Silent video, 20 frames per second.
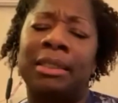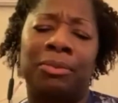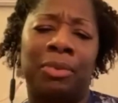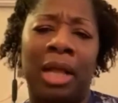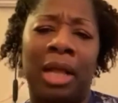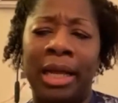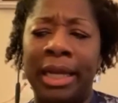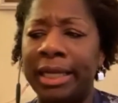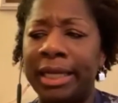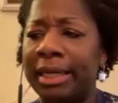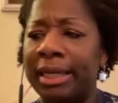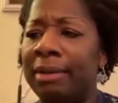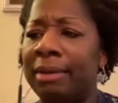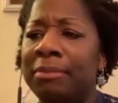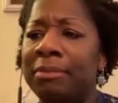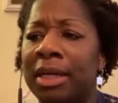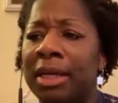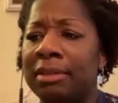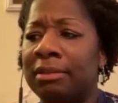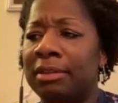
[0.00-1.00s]
Like
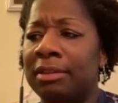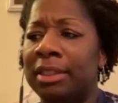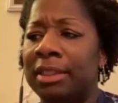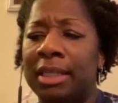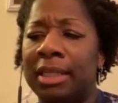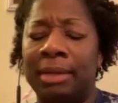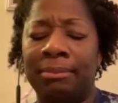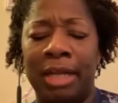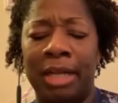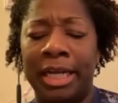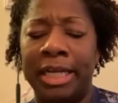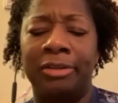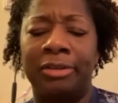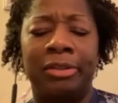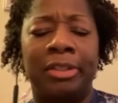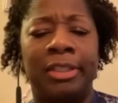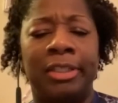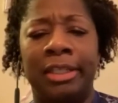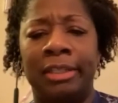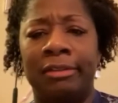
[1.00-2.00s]
I'm not
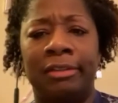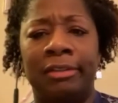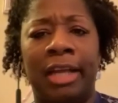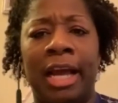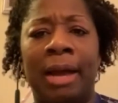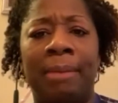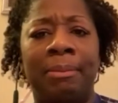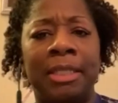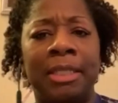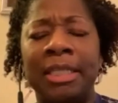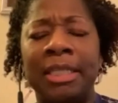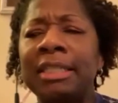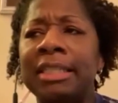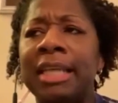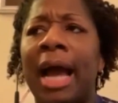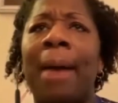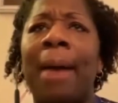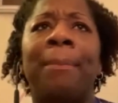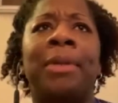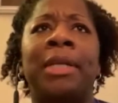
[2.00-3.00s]
here to say it's not happening. It's
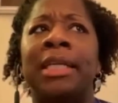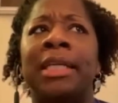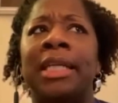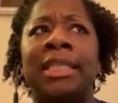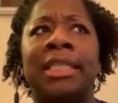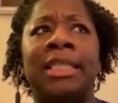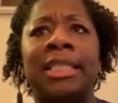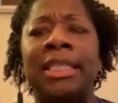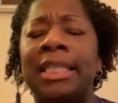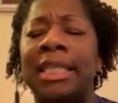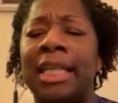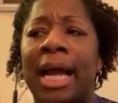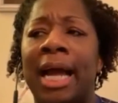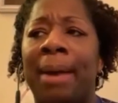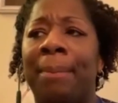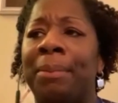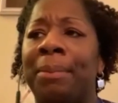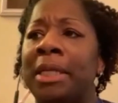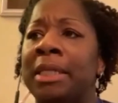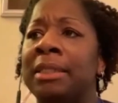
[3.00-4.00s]
happening. I see it
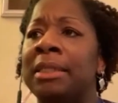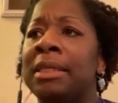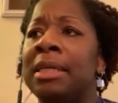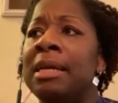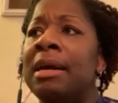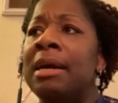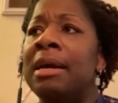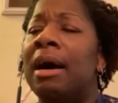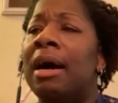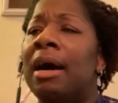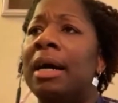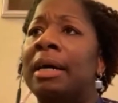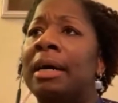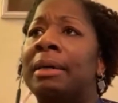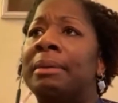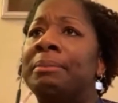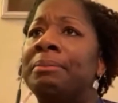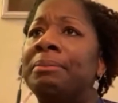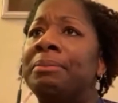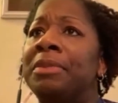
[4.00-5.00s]
happening.
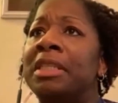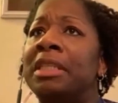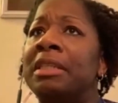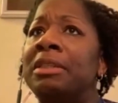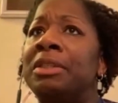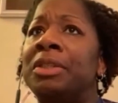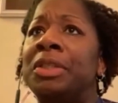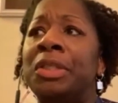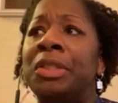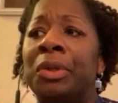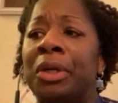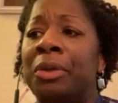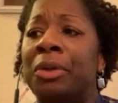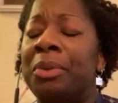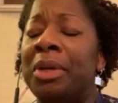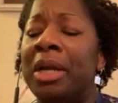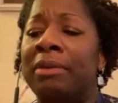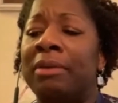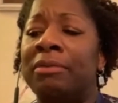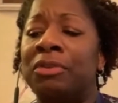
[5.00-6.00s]
In New York,
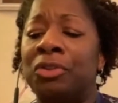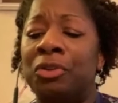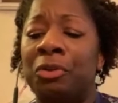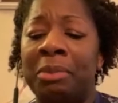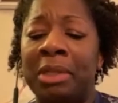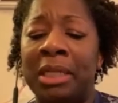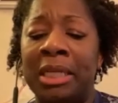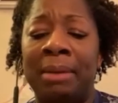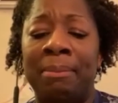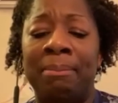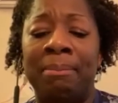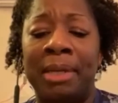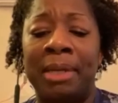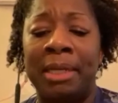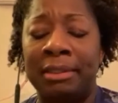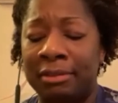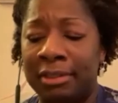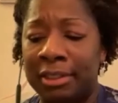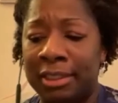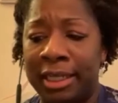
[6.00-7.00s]
we have so many
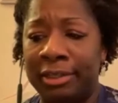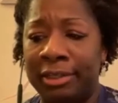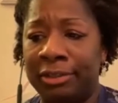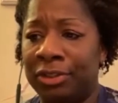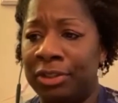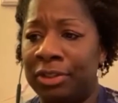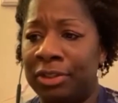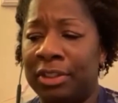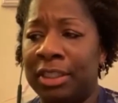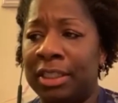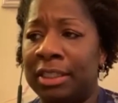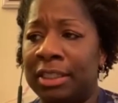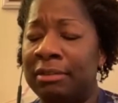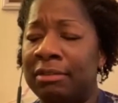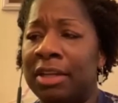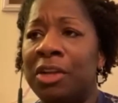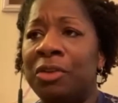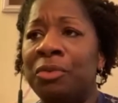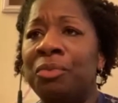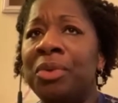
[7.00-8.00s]
amazing agencies,
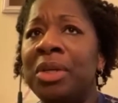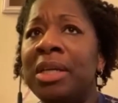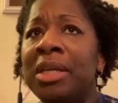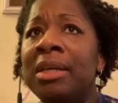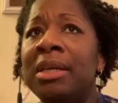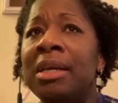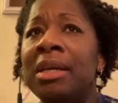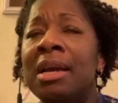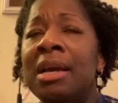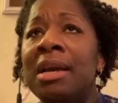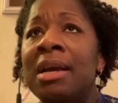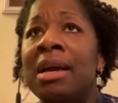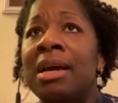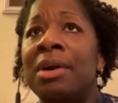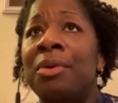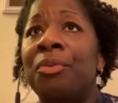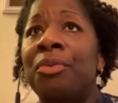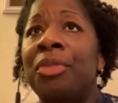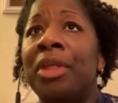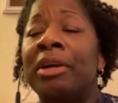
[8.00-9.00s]
and
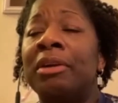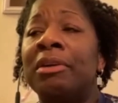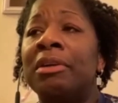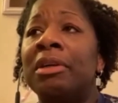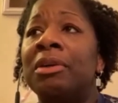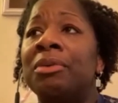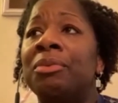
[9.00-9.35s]
they're